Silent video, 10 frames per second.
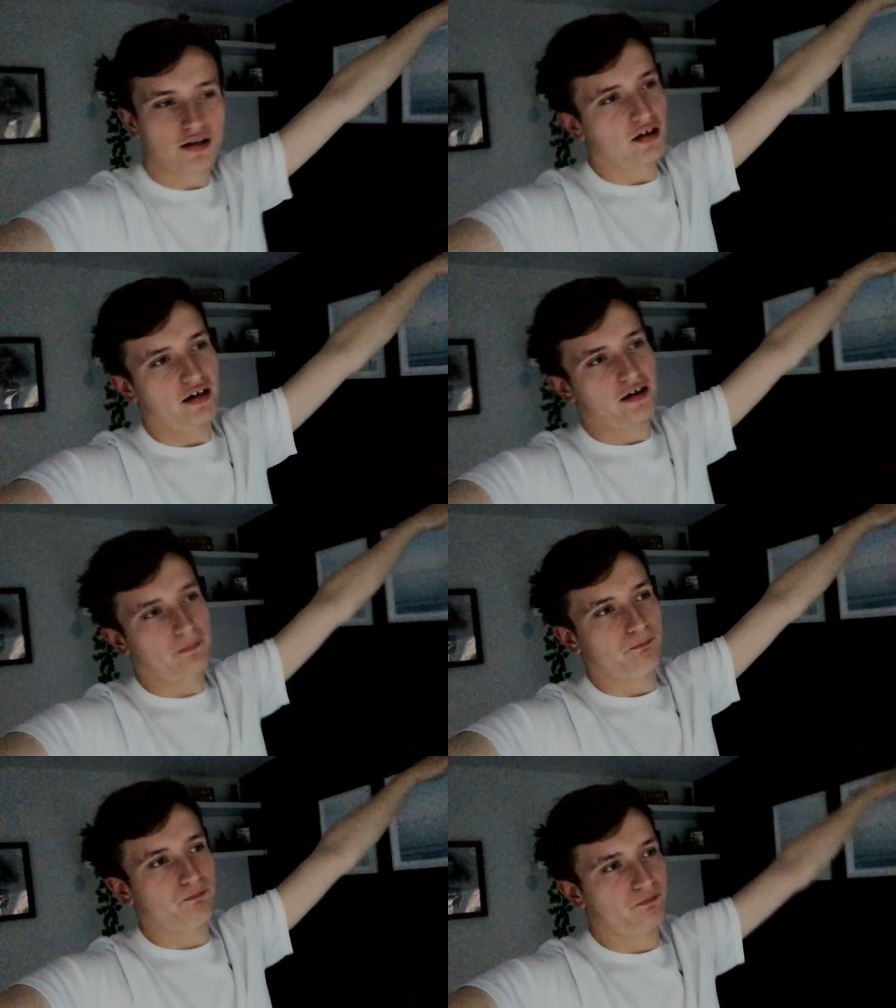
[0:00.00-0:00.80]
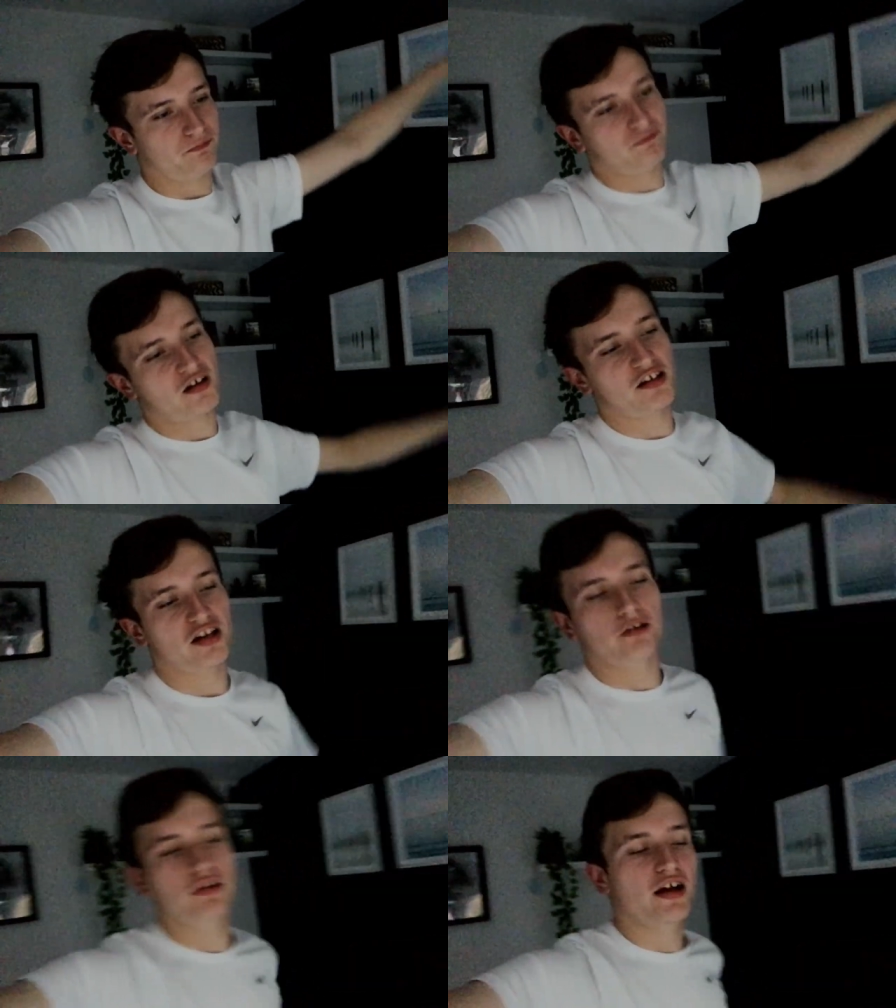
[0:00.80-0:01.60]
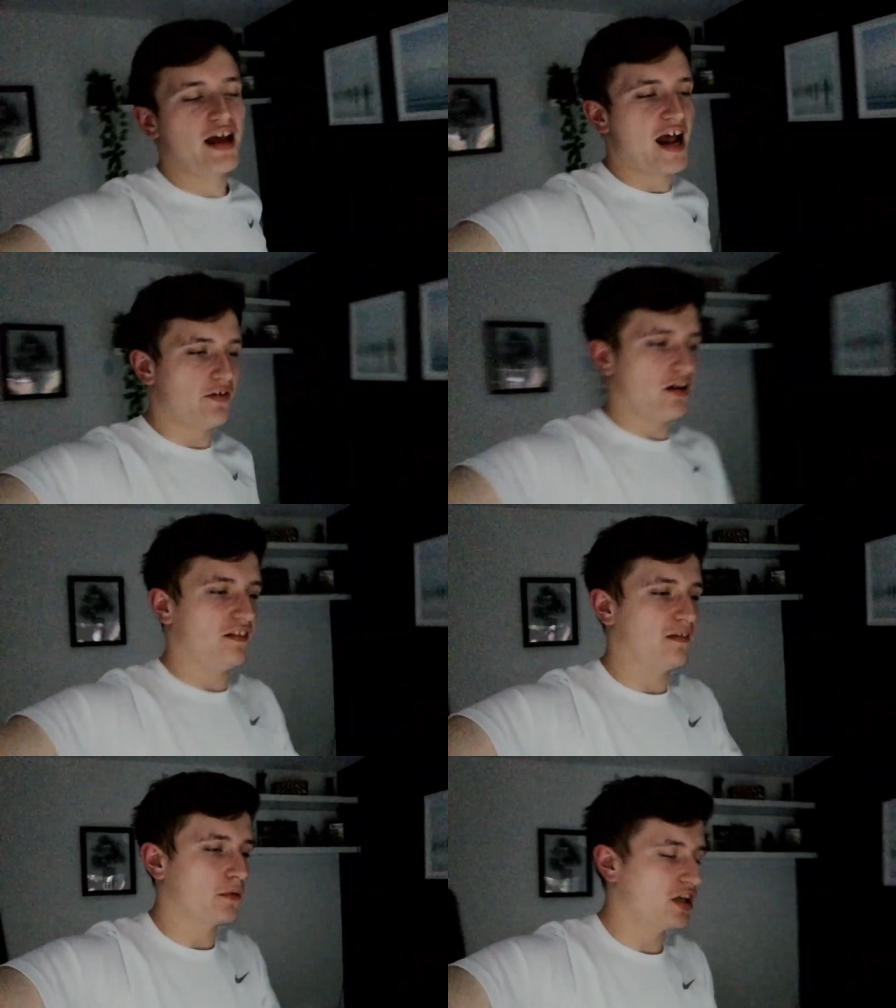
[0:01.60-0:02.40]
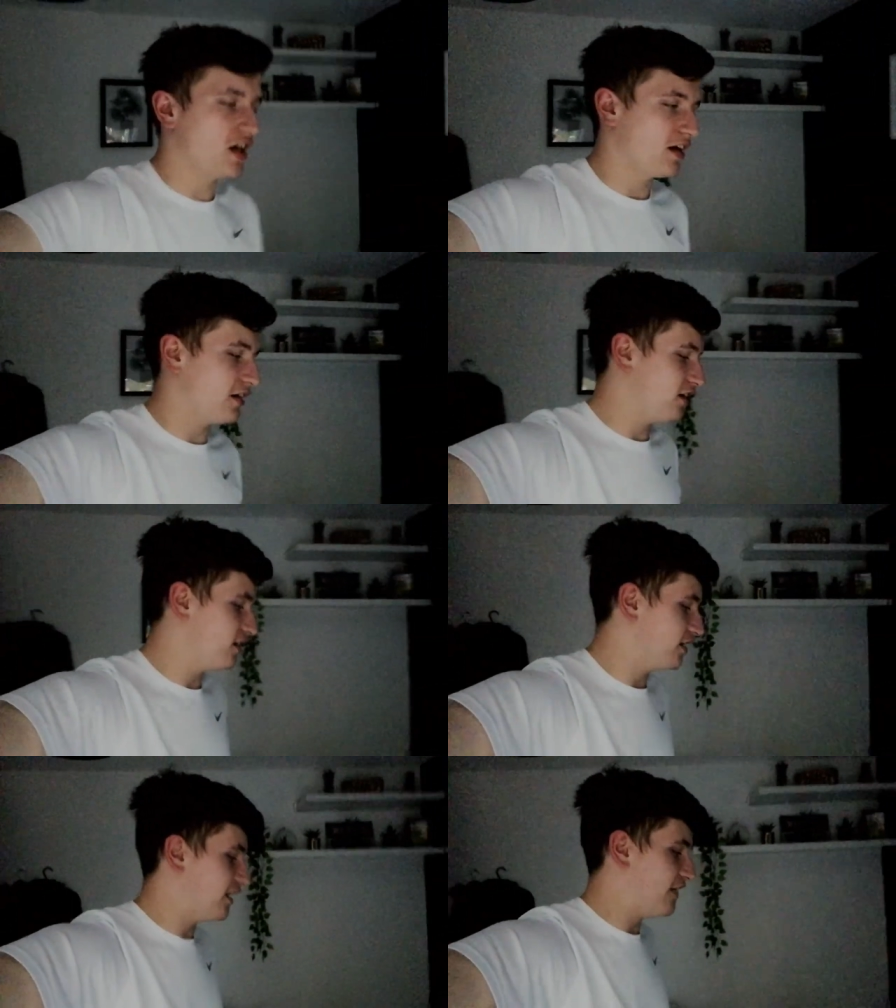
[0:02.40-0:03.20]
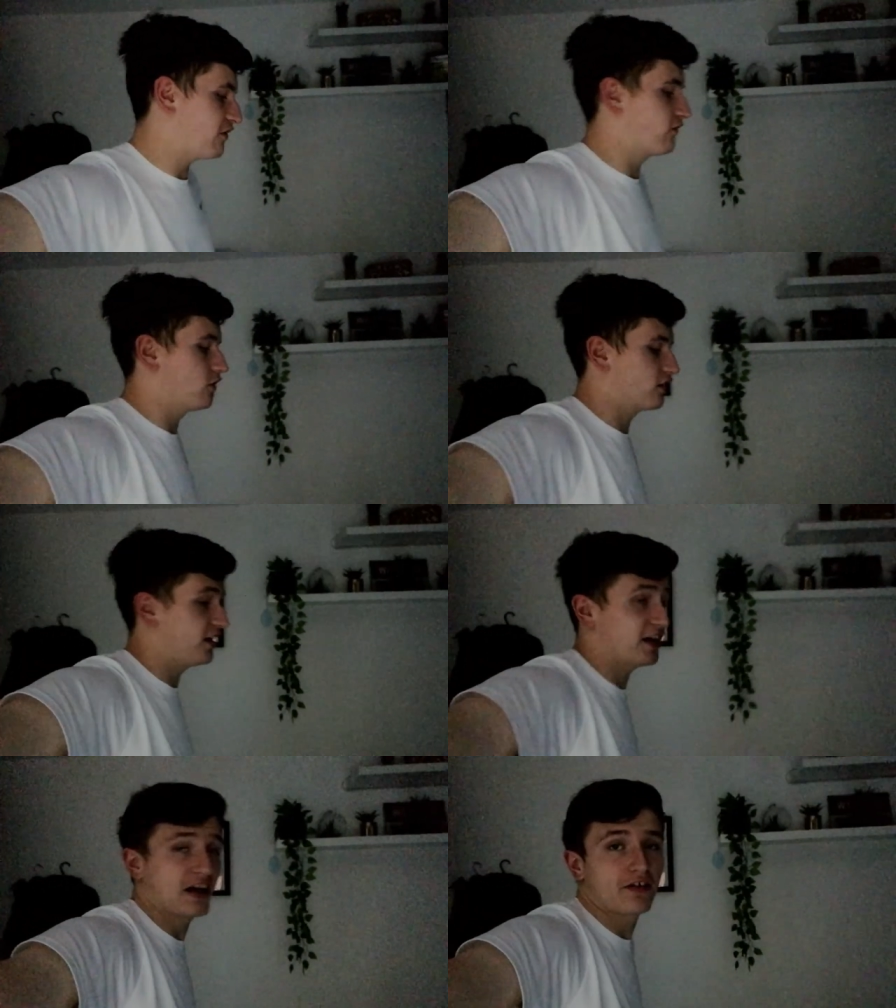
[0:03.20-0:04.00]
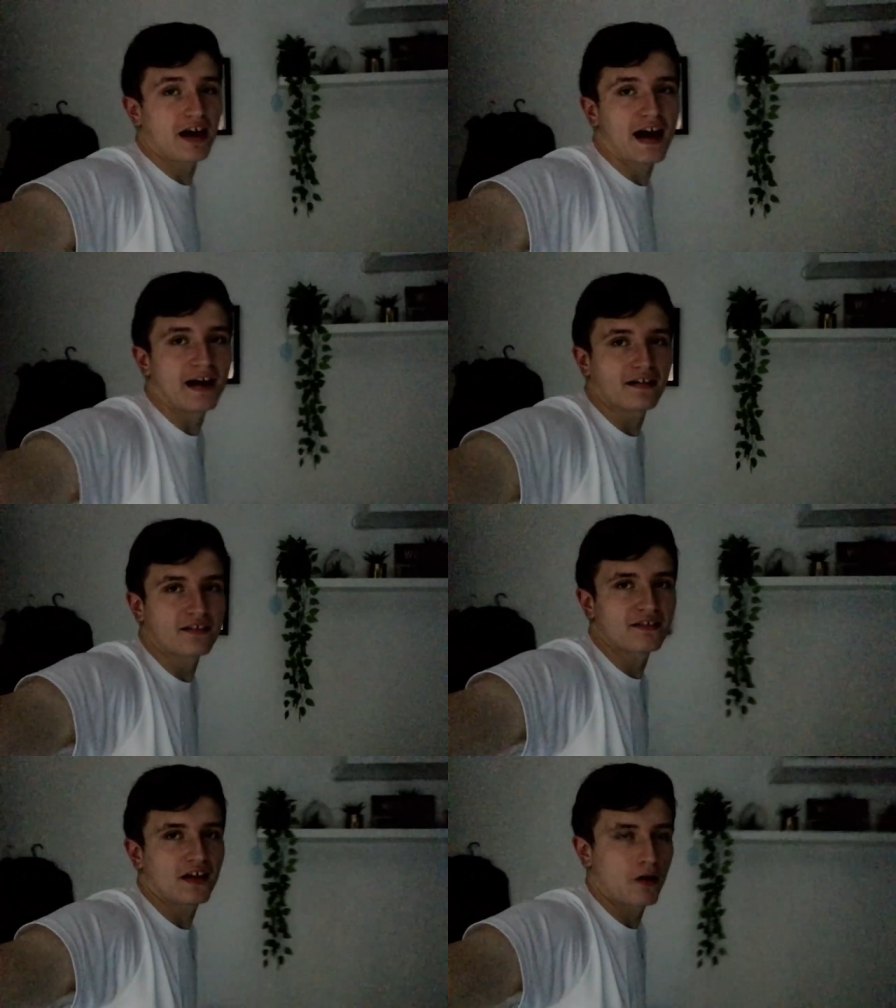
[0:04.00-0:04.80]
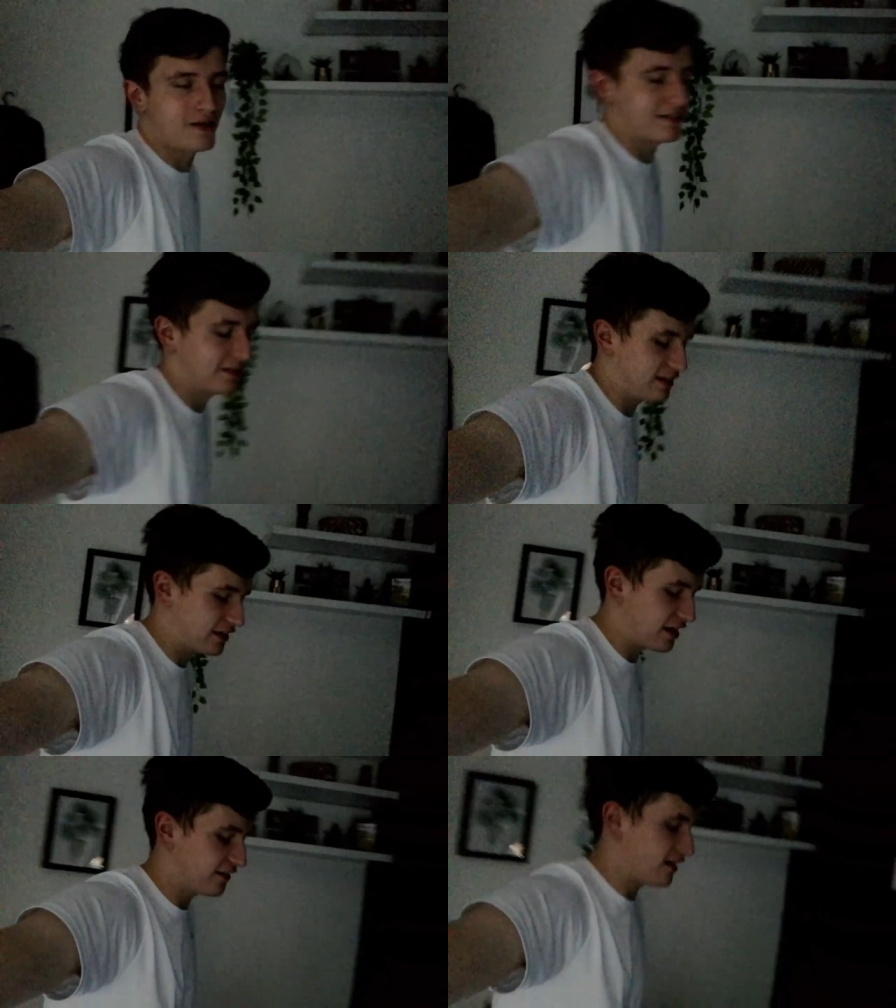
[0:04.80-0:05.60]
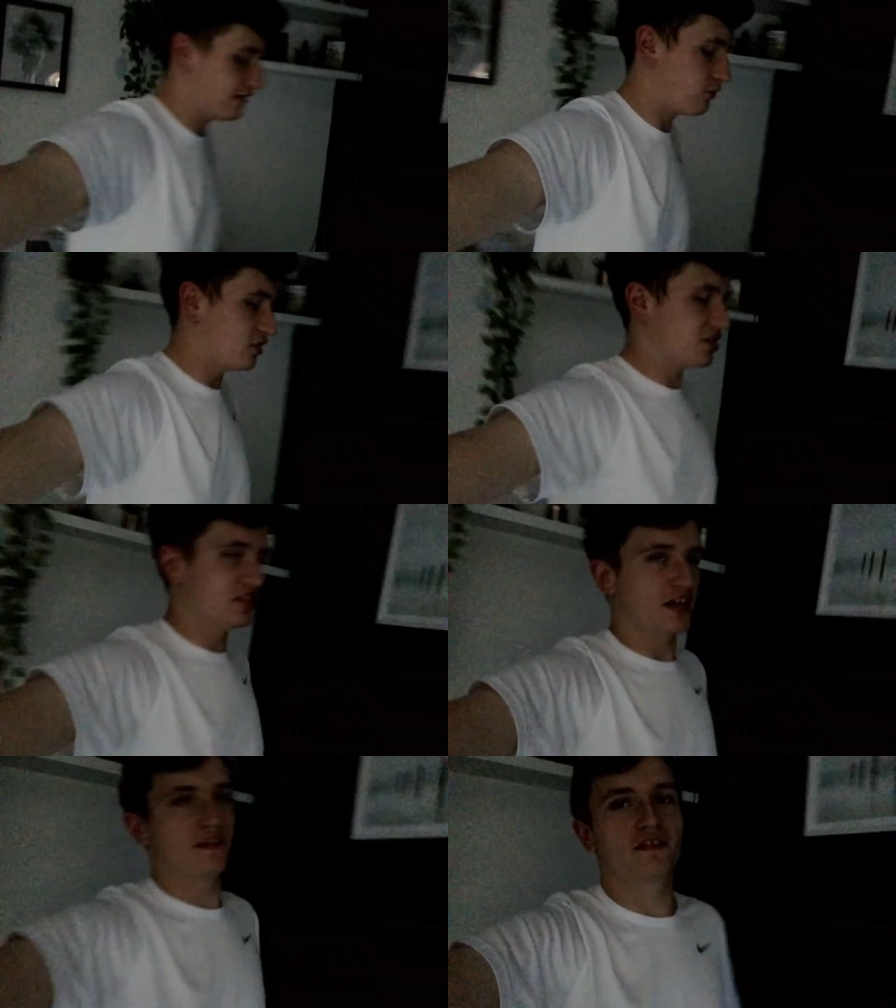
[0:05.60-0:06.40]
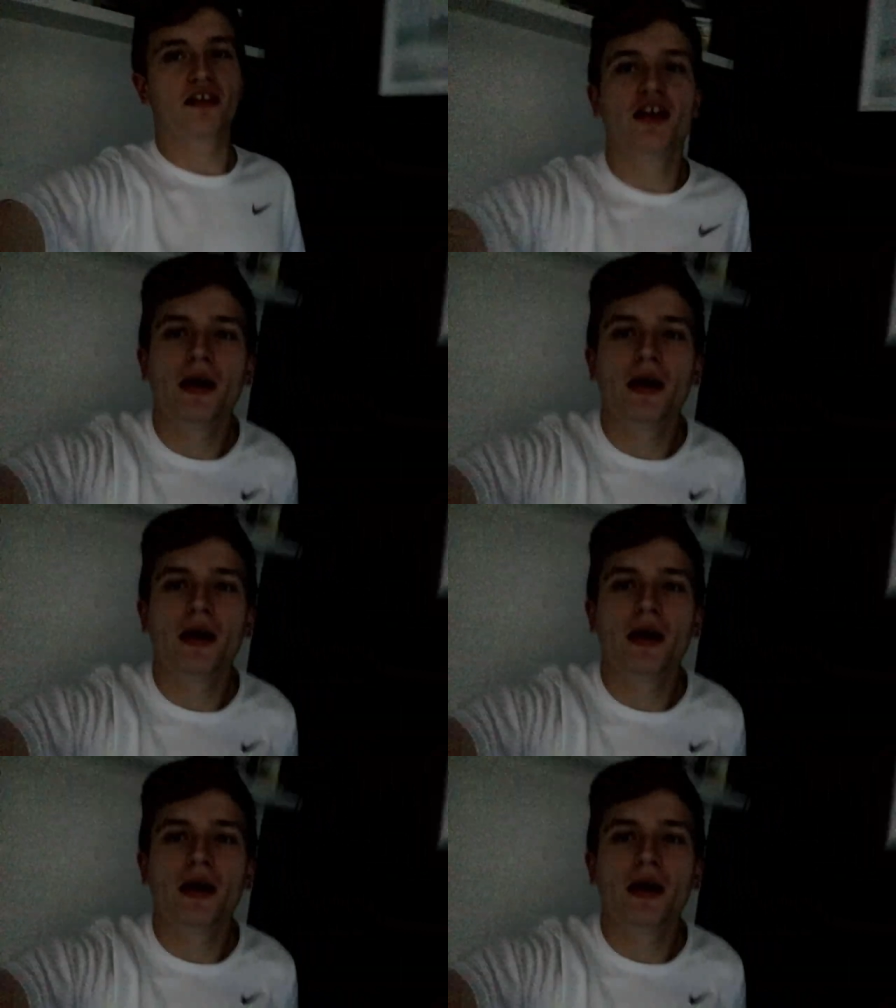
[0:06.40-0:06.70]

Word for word: Um, I don't know. Anyway, so I'm going to leave this vlog here now, guys. So whoever guys liked watching this